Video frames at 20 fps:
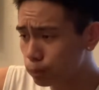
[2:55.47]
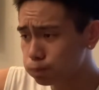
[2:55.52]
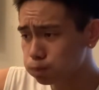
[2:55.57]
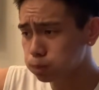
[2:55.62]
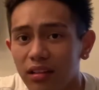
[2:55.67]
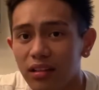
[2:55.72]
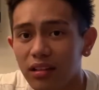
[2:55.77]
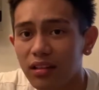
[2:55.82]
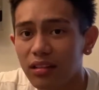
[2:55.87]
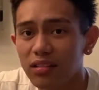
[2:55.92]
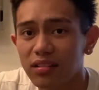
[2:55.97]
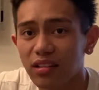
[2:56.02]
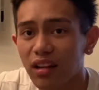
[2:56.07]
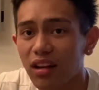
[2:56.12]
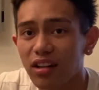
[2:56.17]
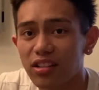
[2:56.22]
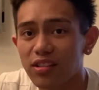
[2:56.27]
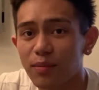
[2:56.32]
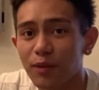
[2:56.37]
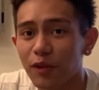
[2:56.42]
It's not
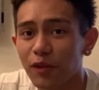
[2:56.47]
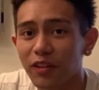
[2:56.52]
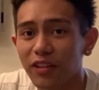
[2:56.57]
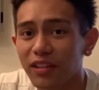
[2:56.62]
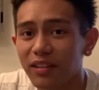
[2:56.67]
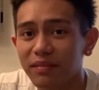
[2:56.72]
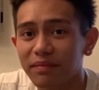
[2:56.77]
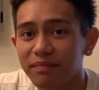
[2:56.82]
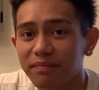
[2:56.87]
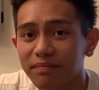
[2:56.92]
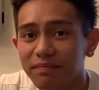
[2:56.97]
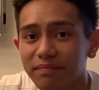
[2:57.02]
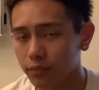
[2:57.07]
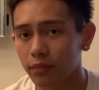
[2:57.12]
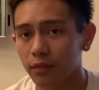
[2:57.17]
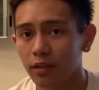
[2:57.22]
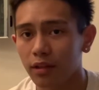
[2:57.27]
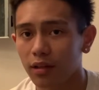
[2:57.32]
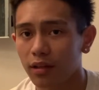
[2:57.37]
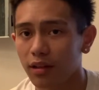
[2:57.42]
a smoothie.
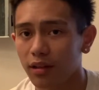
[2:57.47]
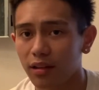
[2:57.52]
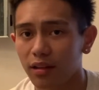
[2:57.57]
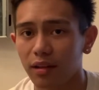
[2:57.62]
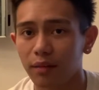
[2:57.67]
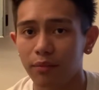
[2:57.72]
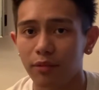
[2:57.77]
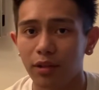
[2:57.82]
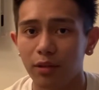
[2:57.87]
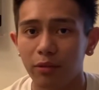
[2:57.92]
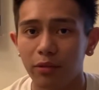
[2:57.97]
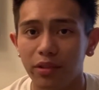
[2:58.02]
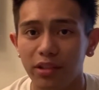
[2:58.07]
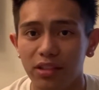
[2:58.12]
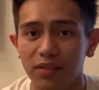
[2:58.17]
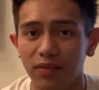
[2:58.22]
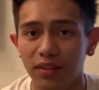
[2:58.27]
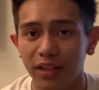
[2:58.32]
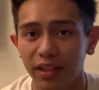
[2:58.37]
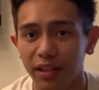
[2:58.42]
I think I'm done with
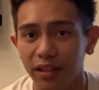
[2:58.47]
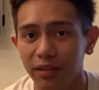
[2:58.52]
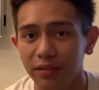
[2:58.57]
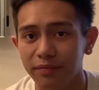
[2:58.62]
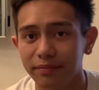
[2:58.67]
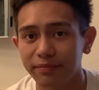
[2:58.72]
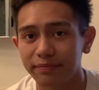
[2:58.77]
this video.